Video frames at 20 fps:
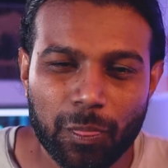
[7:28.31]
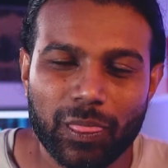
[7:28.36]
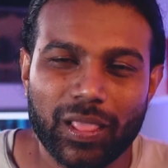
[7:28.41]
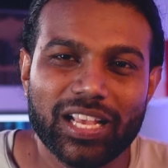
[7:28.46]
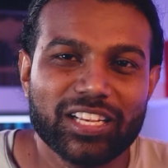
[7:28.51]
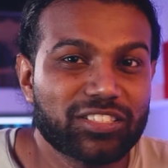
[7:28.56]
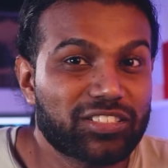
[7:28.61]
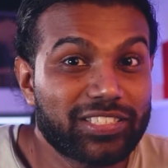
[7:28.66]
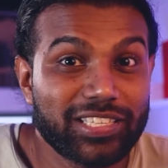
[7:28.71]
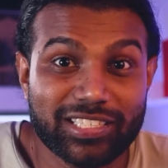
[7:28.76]

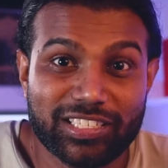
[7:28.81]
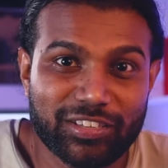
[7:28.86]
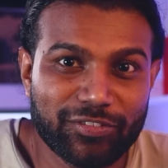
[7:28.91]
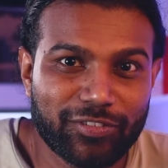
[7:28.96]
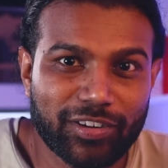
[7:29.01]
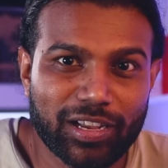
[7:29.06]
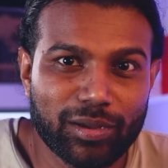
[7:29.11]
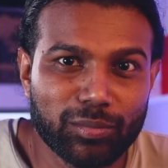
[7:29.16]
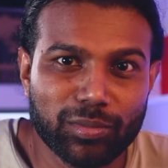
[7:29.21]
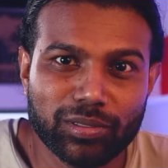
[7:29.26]

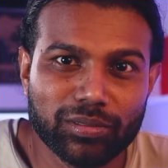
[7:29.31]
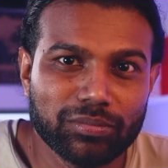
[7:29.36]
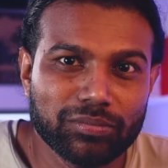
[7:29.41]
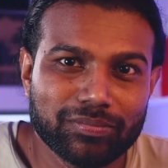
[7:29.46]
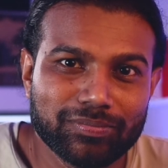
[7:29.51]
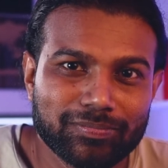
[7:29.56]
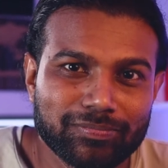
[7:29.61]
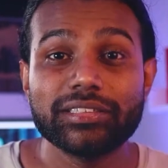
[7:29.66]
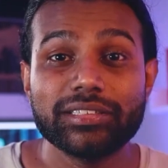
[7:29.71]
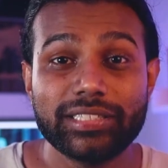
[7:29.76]
justifiable.
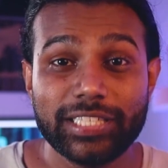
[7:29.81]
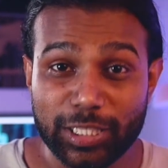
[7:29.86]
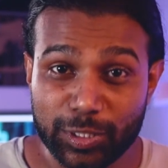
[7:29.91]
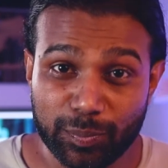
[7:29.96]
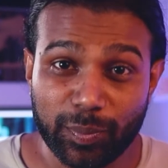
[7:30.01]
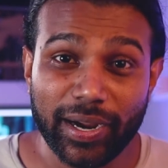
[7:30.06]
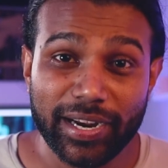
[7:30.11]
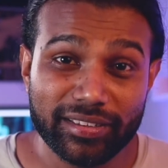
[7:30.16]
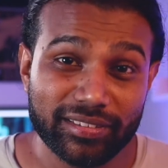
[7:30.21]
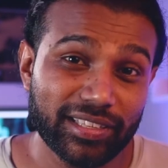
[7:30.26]

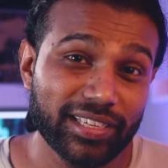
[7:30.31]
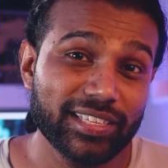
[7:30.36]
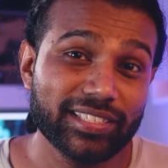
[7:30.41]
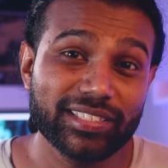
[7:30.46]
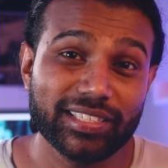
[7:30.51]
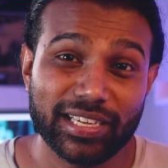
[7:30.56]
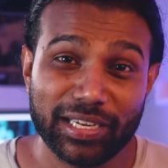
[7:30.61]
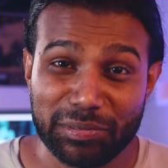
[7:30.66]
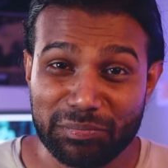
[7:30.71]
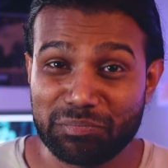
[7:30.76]
Despite these
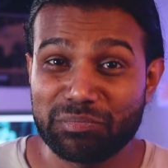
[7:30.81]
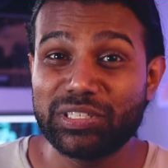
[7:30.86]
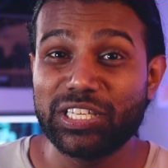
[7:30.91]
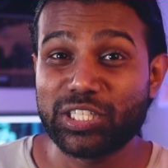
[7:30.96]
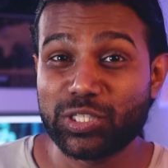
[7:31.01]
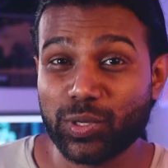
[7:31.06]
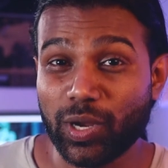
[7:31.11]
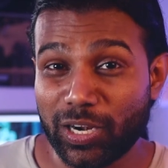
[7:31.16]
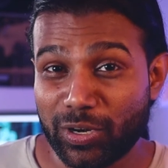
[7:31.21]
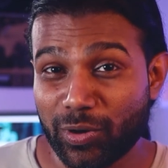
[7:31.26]

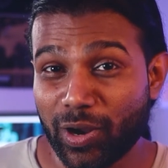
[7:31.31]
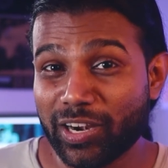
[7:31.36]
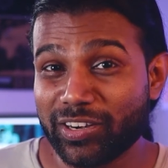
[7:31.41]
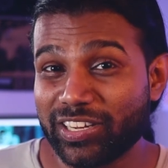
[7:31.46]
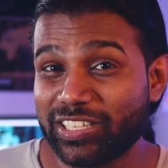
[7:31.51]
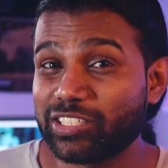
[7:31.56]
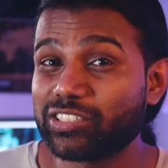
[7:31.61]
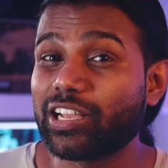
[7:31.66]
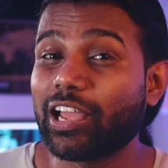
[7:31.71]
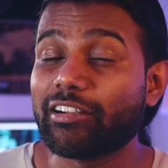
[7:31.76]

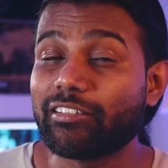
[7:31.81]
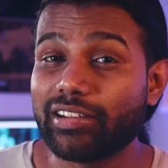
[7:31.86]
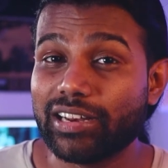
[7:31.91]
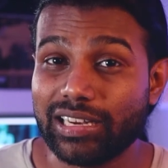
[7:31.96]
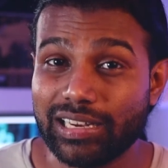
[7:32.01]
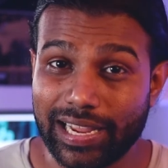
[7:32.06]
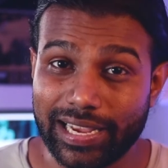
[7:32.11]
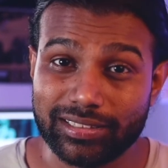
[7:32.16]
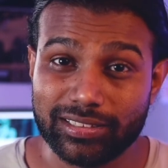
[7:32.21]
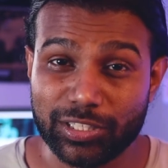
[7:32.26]
disadvantages, I really
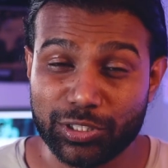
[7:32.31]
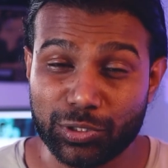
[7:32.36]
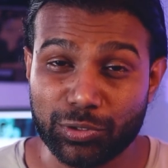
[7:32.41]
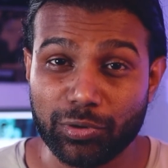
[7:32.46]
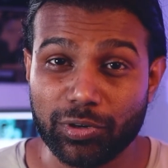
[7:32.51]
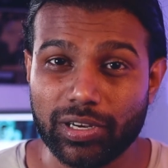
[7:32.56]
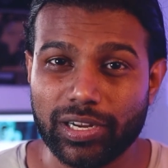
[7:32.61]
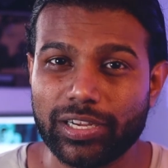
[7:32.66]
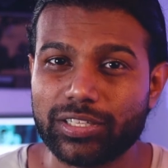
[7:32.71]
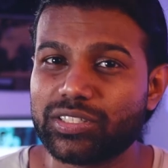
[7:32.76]
like these
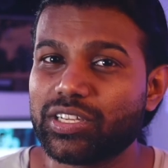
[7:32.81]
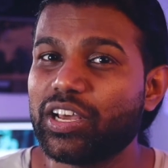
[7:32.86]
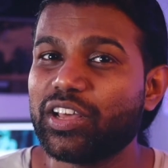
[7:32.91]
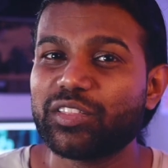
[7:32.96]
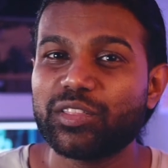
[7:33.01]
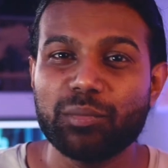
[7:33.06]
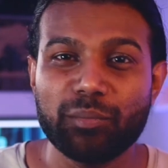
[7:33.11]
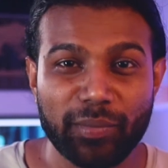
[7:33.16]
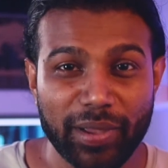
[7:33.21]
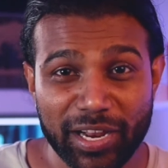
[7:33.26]
story lights.
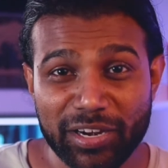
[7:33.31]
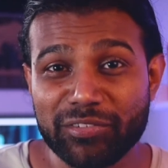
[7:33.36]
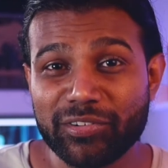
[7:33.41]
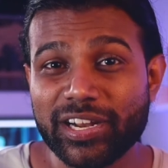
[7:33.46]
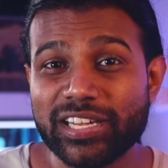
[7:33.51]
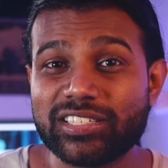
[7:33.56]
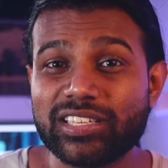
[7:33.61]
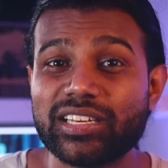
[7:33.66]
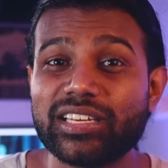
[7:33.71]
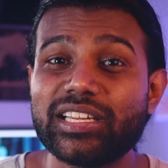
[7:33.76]
The main
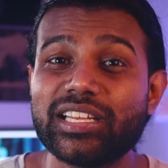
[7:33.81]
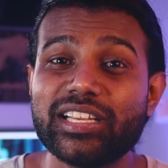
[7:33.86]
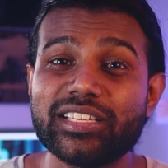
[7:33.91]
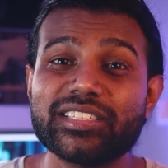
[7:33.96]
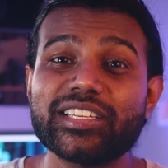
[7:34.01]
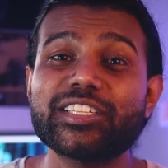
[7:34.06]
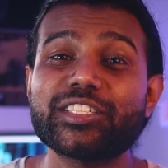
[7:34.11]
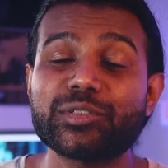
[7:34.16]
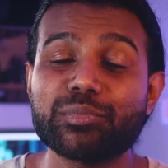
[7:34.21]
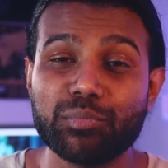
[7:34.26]
reason is
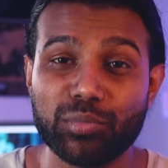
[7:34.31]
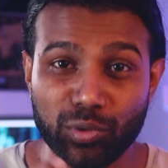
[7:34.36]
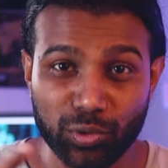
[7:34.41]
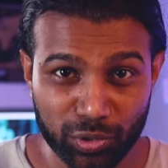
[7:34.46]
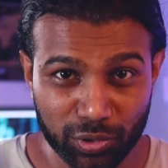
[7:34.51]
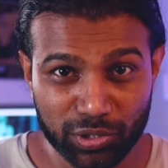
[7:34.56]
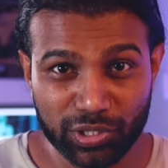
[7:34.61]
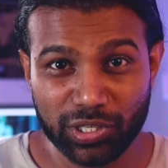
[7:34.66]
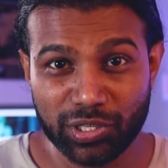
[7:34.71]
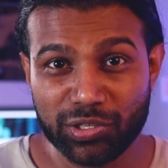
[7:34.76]
it's
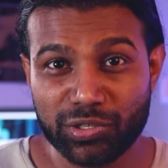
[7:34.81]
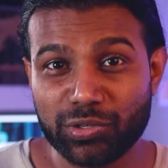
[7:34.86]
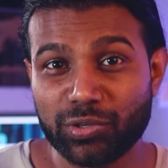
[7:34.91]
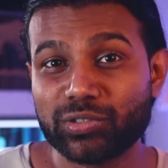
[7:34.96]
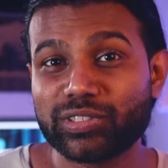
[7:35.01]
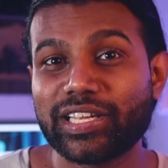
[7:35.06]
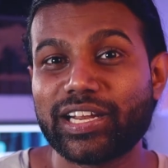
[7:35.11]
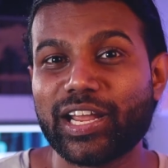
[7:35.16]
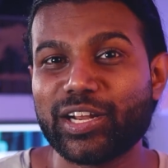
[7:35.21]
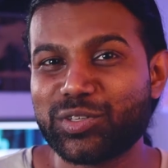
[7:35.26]
Bluetooth control,
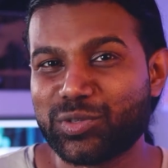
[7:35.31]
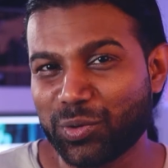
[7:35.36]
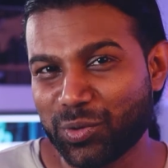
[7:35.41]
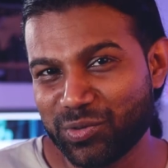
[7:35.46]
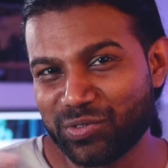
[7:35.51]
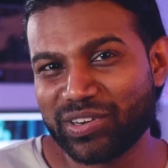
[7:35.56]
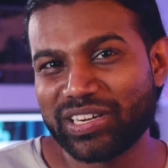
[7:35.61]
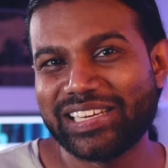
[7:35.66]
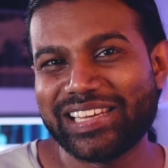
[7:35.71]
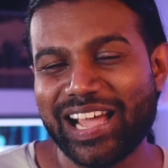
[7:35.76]
that I
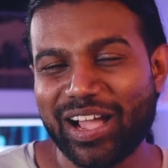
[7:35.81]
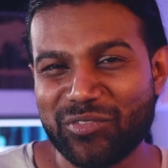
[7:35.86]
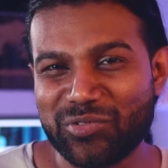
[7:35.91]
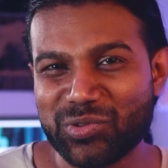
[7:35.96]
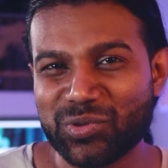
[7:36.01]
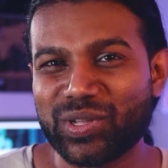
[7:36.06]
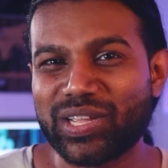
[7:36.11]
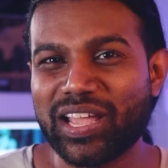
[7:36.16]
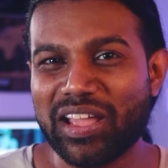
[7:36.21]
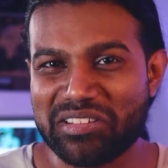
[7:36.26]
don't really have
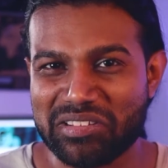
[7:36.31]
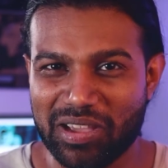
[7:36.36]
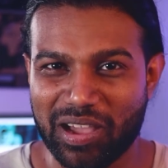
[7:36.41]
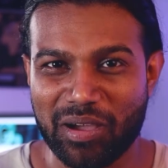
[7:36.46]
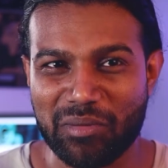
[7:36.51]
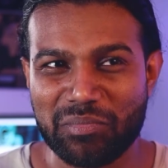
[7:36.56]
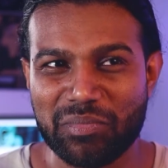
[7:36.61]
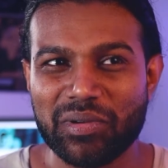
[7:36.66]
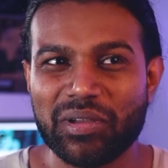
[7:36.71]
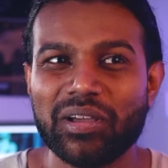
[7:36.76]
to get
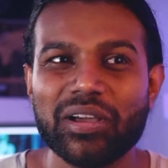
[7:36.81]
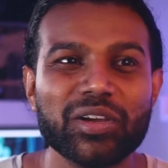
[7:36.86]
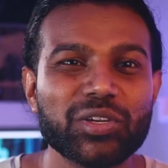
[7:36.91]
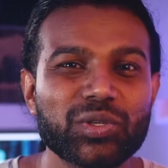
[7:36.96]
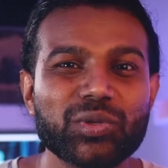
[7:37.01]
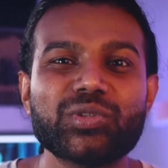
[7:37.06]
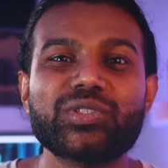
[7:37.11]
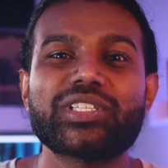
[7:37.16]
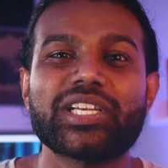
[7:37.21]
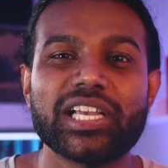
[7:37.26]
up
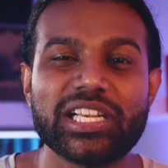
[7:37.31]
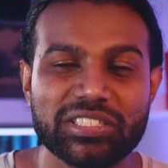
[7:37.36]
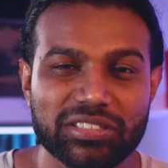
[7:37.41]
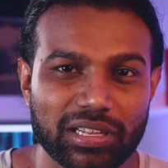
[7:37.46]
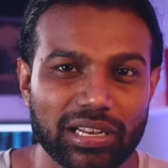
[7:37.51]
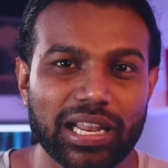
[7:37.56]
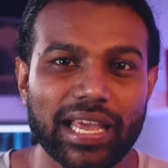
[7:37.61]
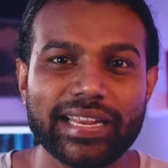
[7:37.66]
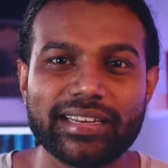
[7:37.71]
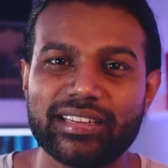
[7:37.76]
to change the
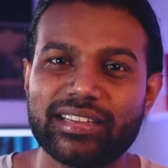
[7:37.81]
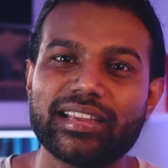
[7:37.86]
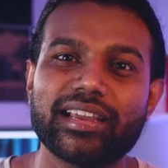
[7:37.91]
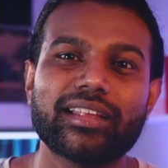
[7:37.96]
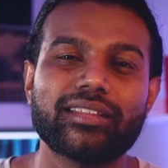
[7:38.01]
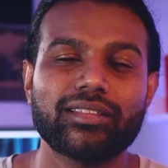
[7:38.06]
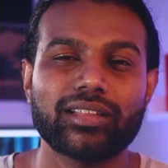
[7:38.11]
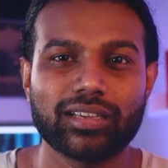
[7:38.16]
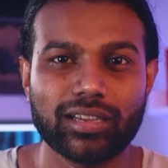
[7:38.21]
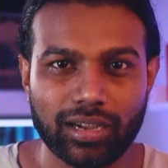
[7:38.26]
lighting
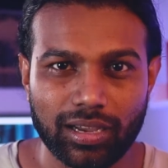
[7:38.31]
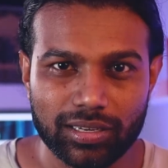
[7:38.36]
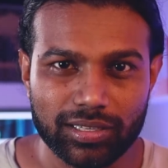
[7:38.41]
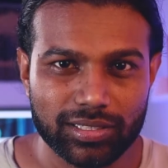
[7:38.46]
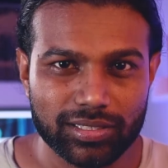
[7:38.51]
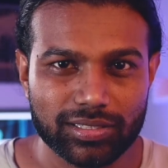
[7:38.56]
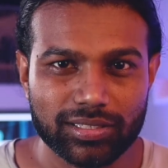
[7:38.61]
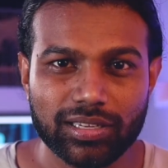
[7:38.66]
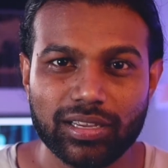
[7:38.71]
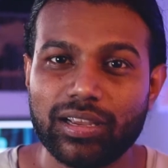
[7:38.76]
and the
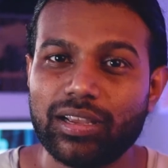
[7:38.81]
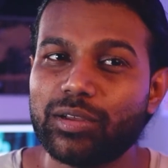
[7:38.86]
colors.